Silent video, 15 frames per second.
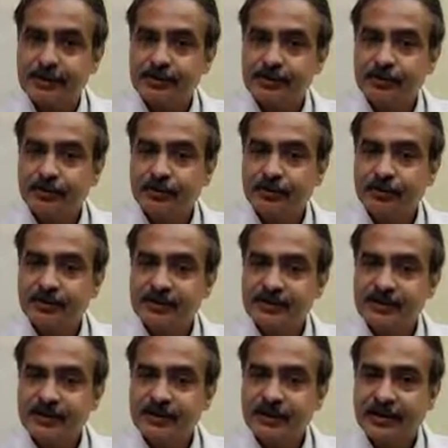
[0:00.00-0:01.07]
smooth
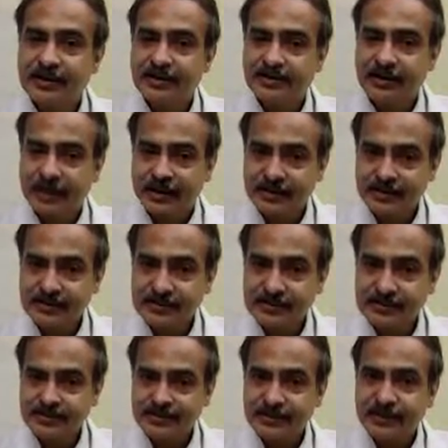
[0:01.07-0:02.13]
muscle bundle fibers,